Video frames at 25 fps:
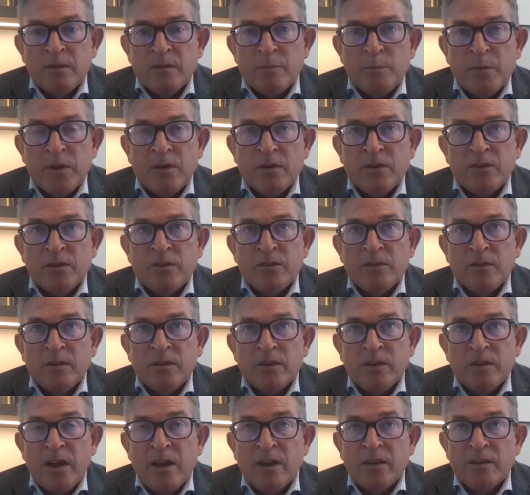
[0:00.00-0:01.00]
because
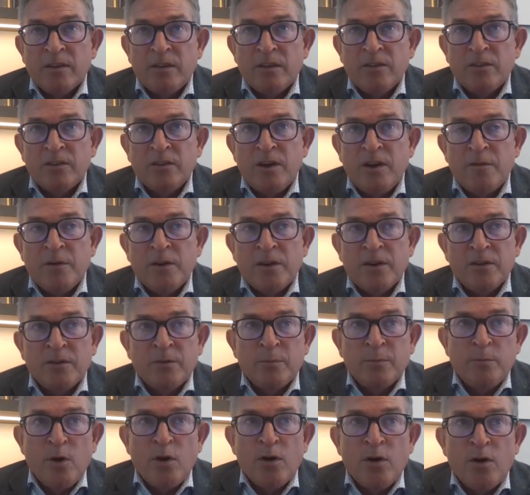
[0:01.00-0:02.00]
again, this governance
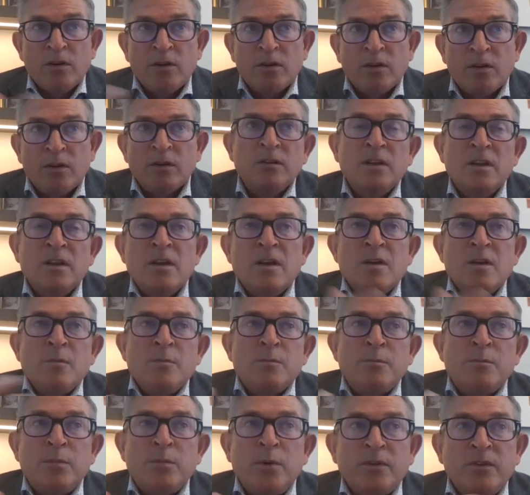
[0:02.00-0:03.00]
model
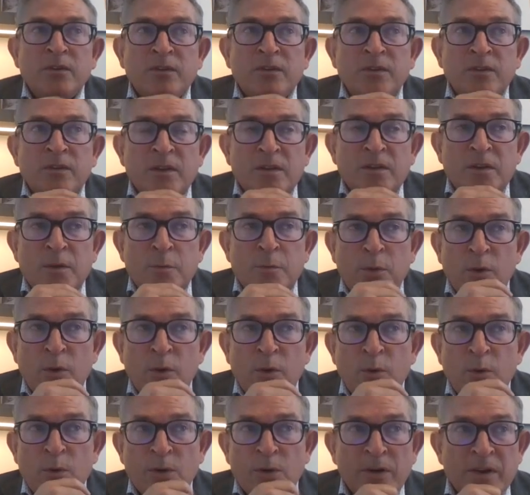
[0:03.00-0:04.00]
puts the
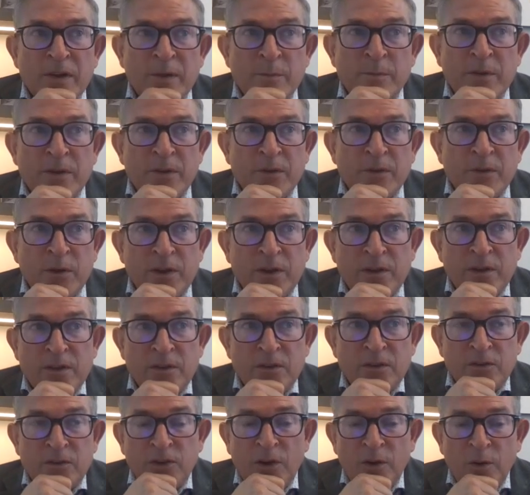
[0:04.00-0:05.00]
board in between the
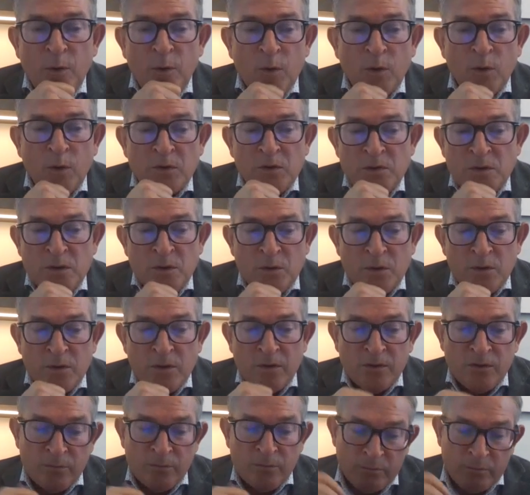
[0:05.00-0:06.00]
shareholder or
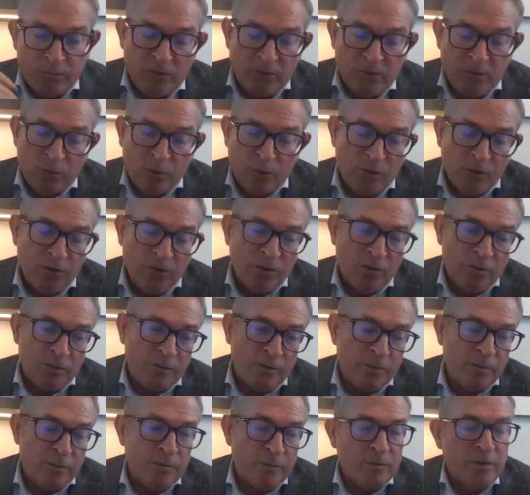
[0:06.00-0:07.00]
the source of
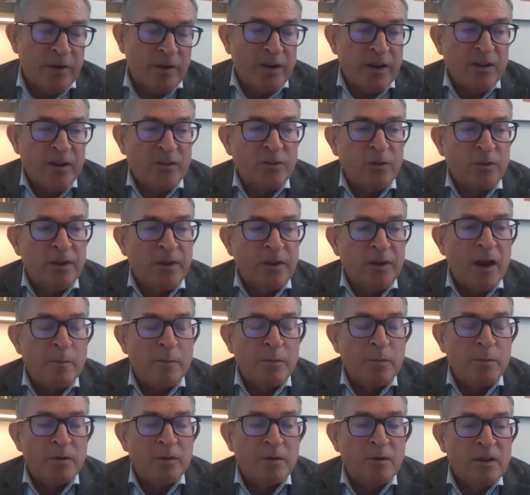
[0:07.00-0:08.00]
financial
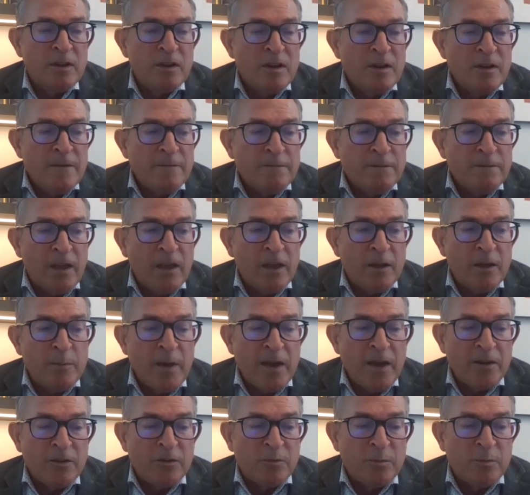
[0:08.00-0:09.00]
capital and
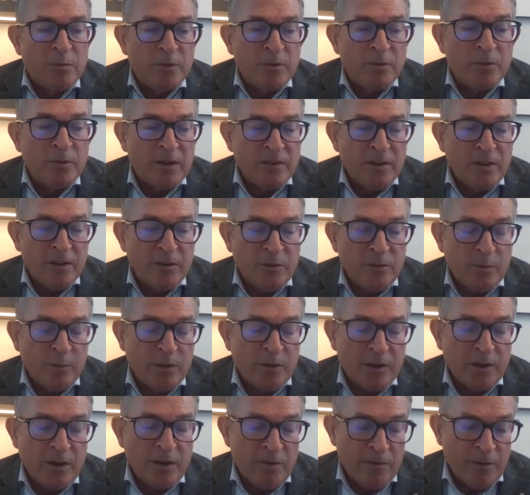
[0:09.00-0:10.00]
management, right? That's what
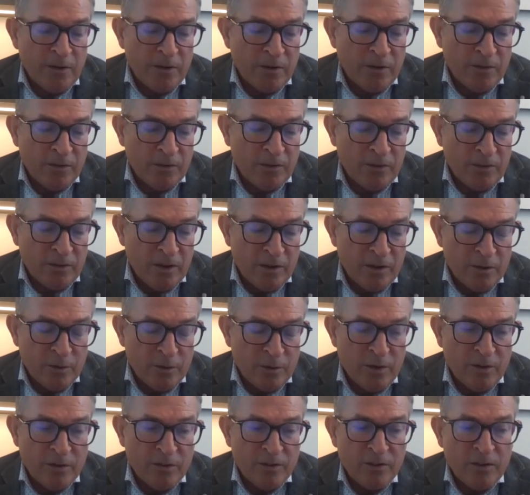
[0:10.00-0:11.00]
the governance
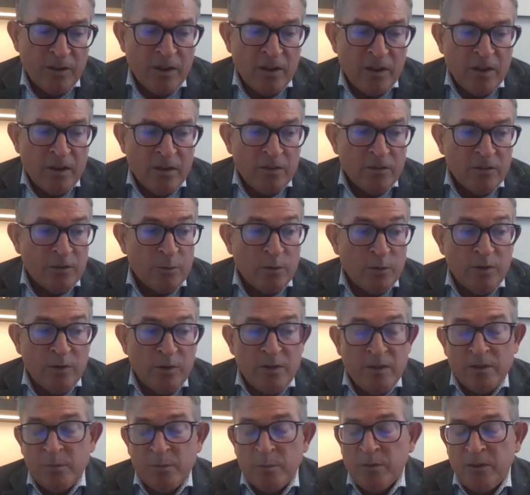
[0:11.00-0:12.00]
layer is. So what are the
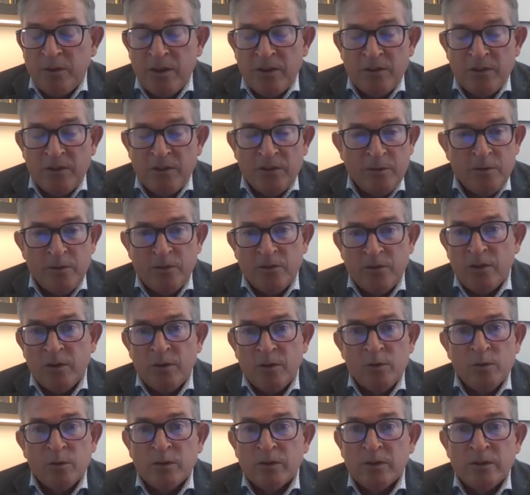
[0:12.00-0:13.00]
expectations of the
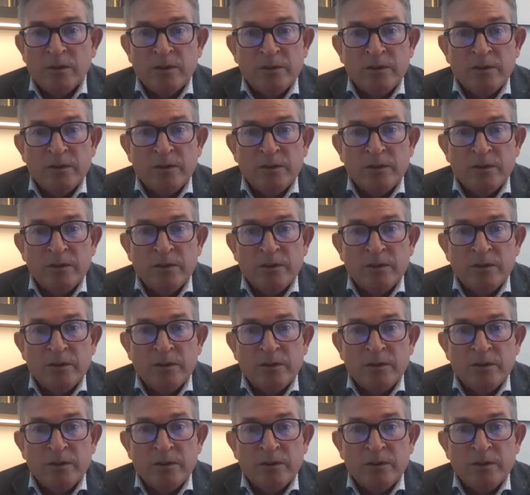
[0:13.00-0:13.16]
shareholder?